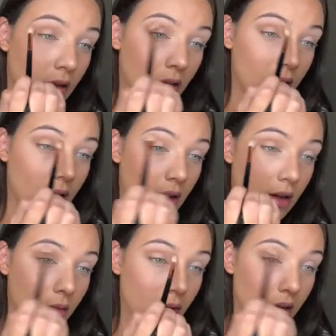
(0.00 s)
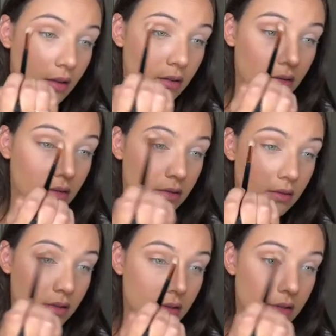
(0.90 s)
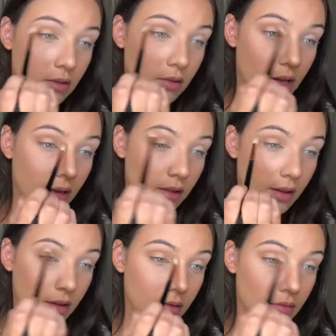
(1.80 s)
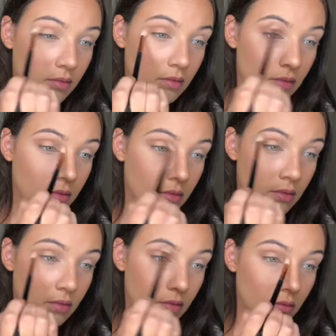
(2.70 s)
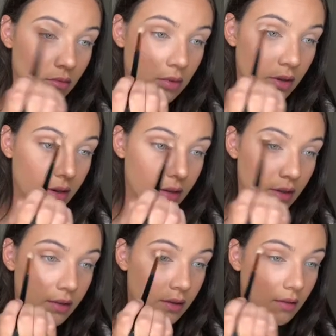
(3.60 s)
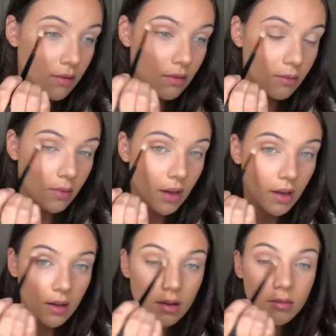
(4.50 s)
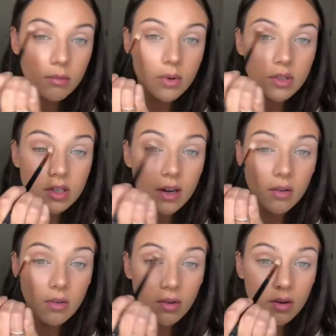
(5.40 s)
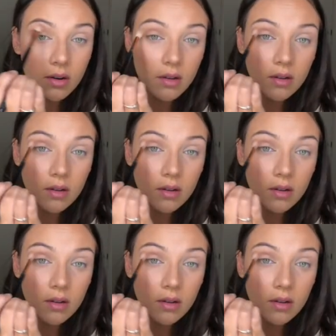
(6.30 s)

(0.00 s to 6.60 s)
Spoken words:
And then I'm like so lightly blending this out. I'm not pushing down hard.